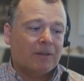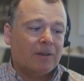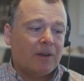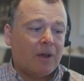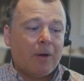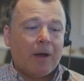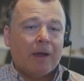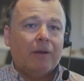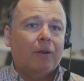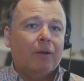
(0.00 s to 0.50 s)
So
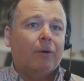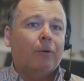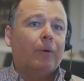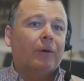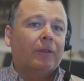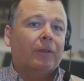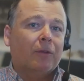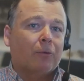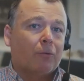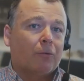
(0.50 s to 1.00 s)
now I know
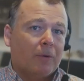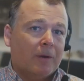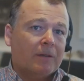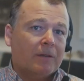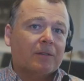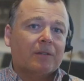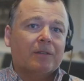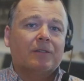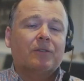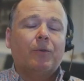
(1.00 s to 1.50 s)
what the
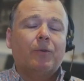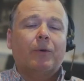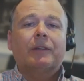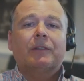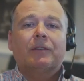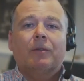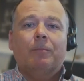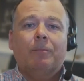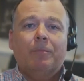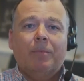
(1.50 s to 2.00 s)
risk is going
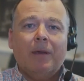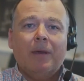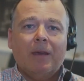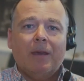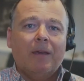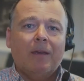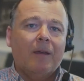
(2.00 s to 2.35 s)
to be